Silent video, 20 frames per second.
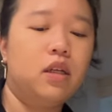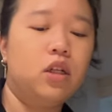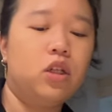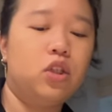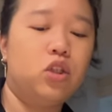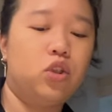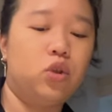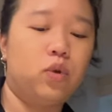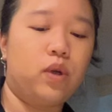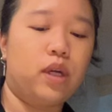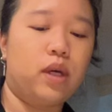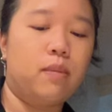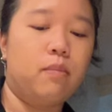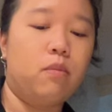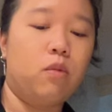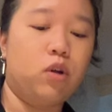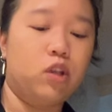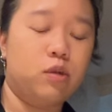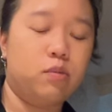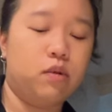doing
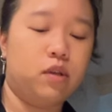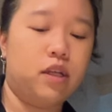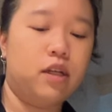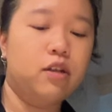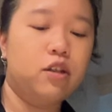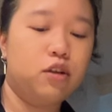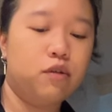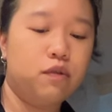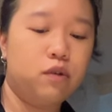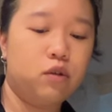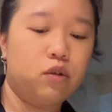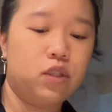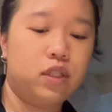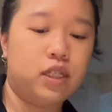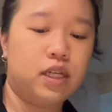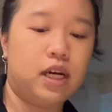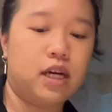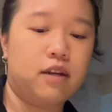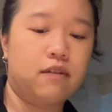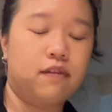multiple interviews
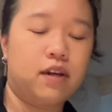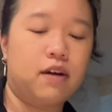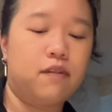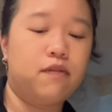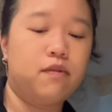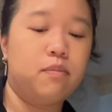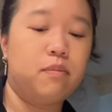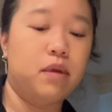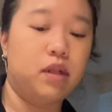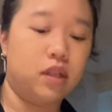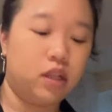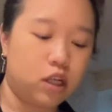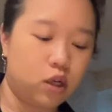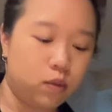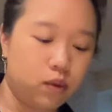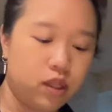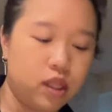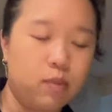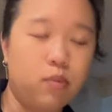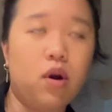to kind of get familiar
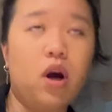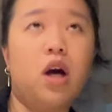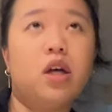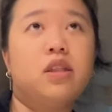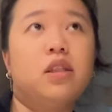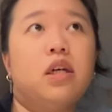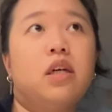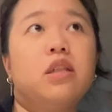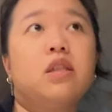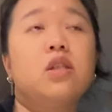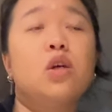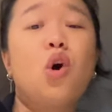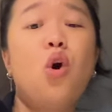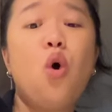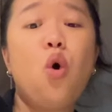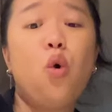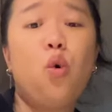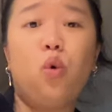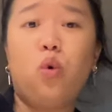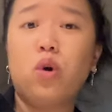with the process,
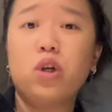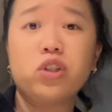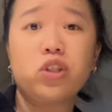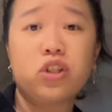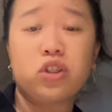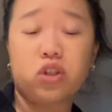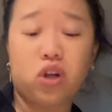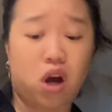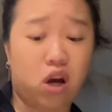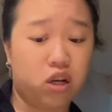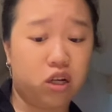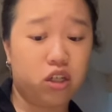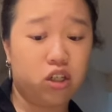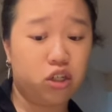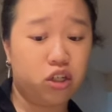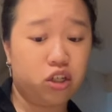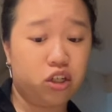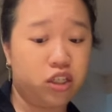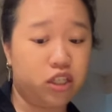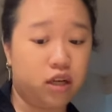or just talking
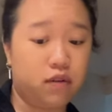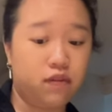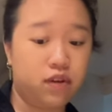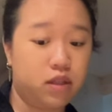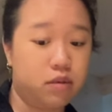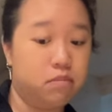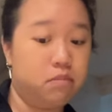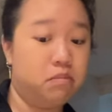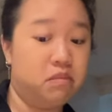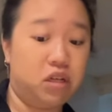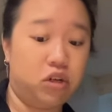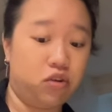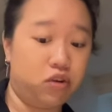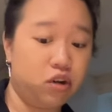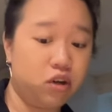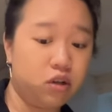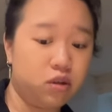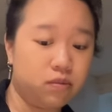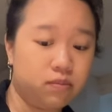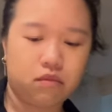to yourself in the
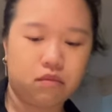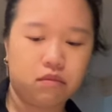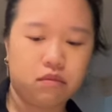mirror.